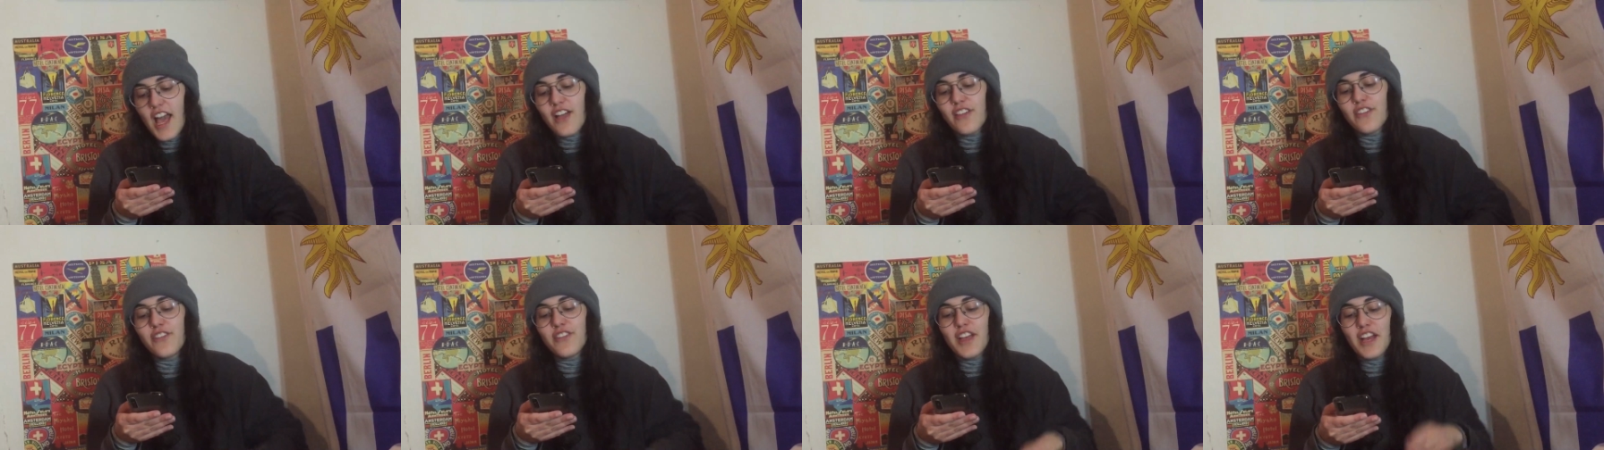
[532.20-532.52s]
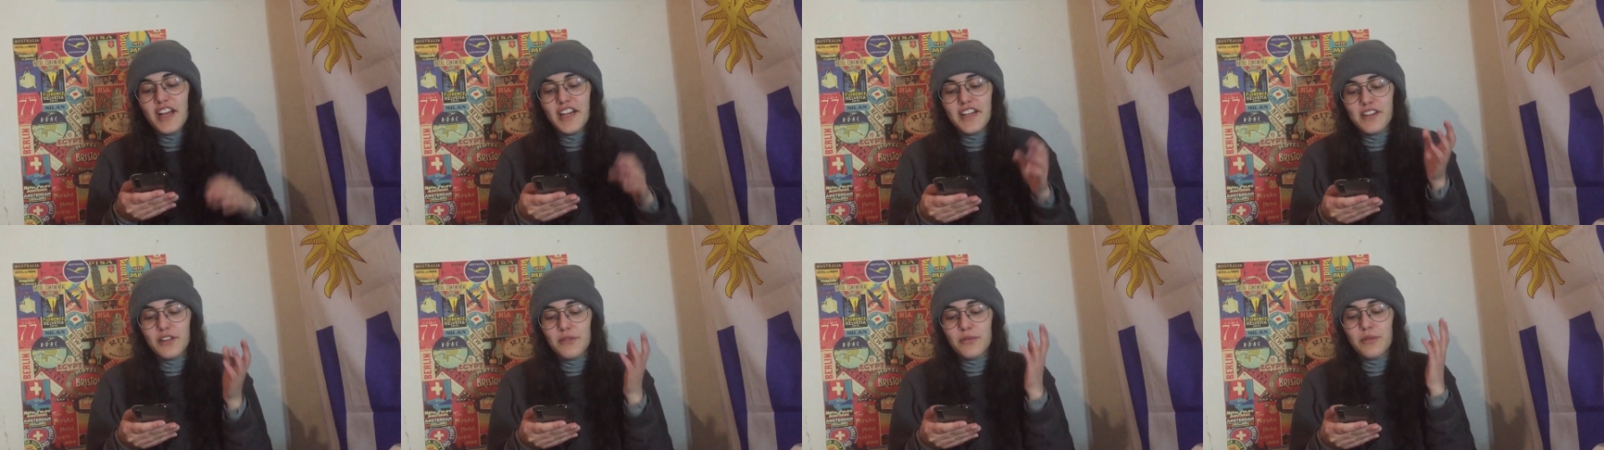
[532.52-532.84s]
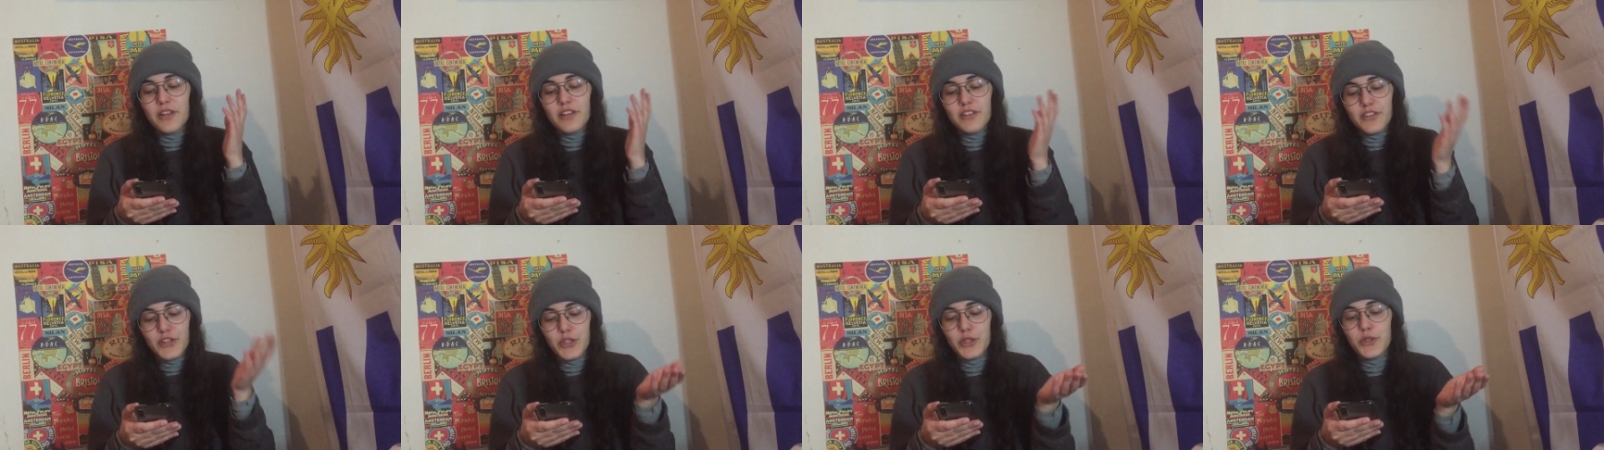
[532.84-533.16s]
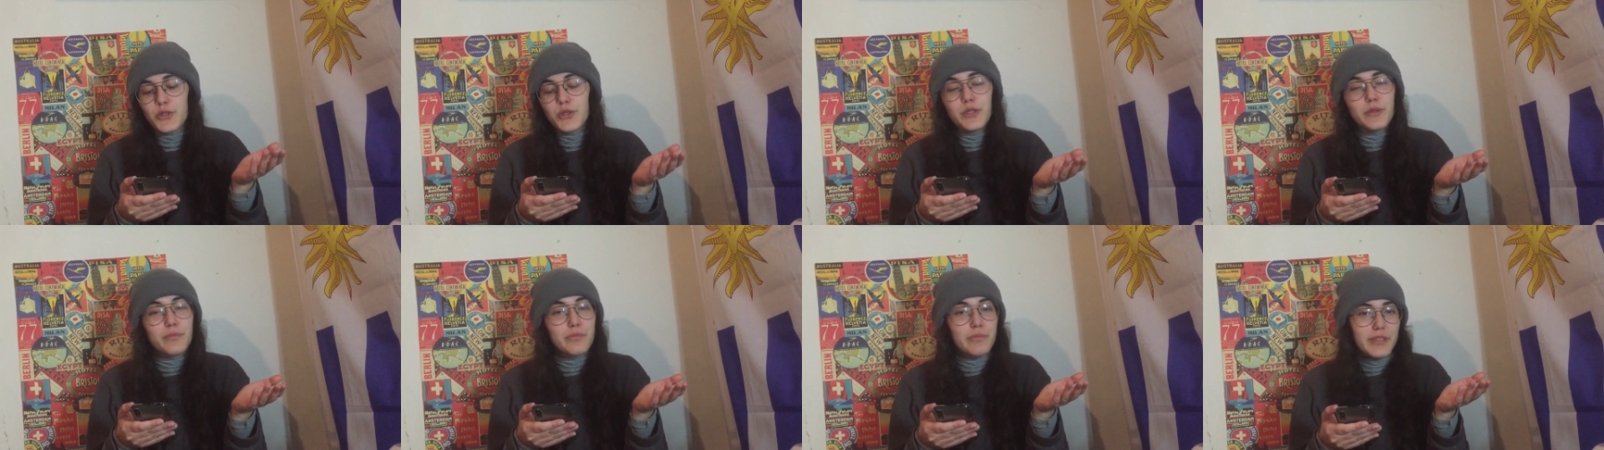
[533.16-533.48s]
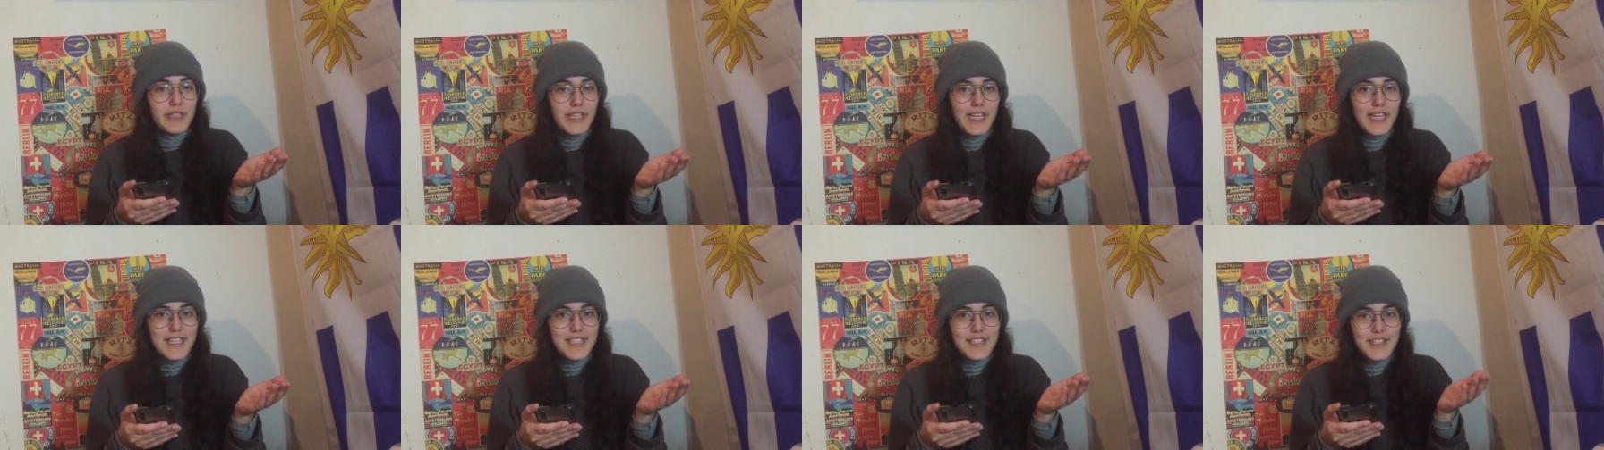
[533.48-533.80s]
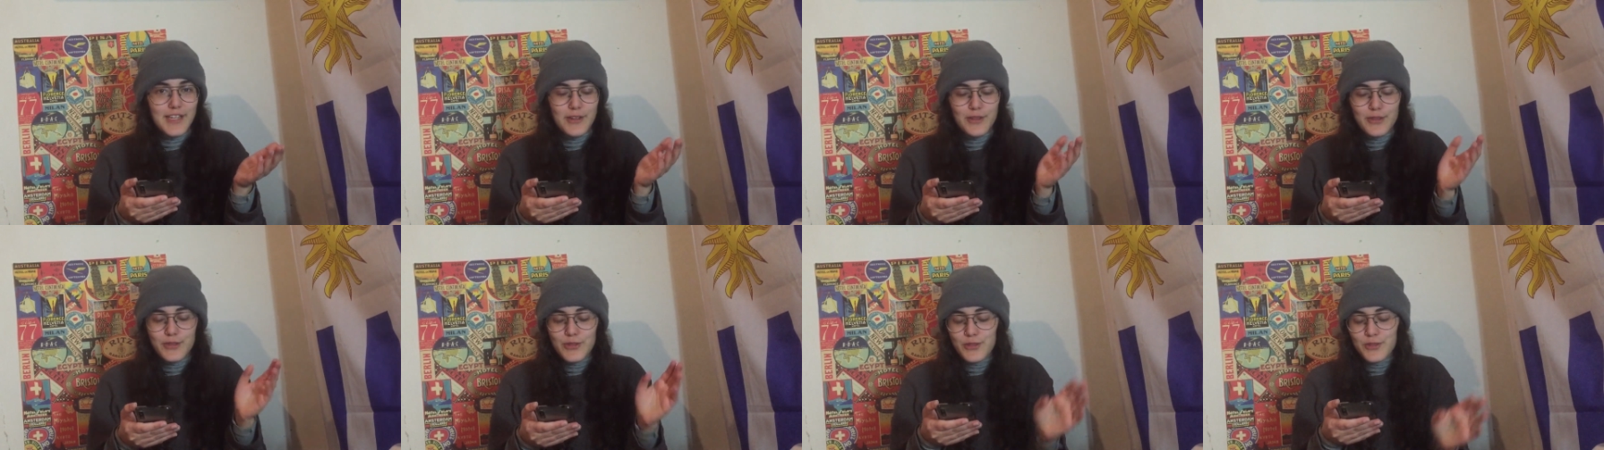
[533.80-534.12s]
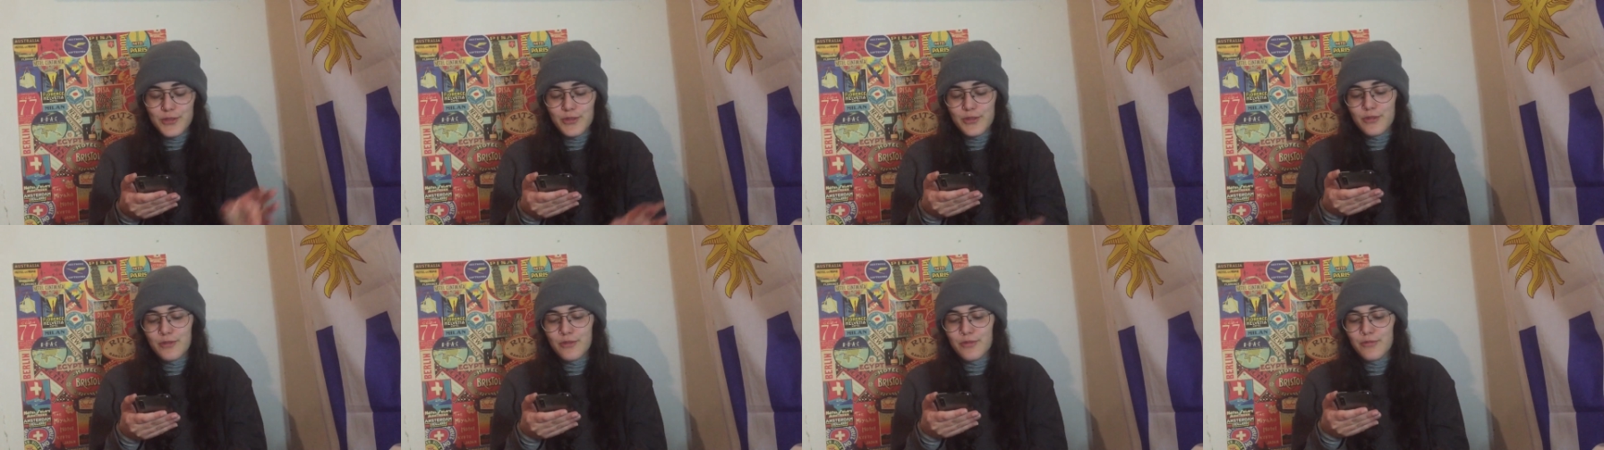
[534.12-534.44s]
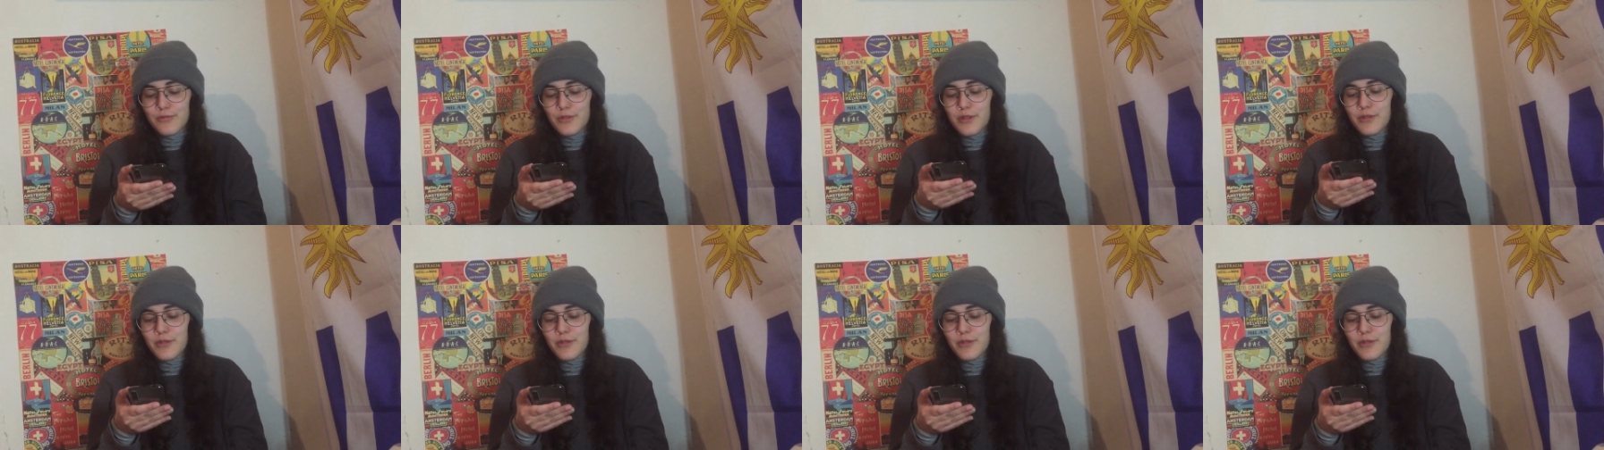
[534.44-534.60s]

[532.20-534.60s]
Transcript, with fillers: And then, well, the good place, I also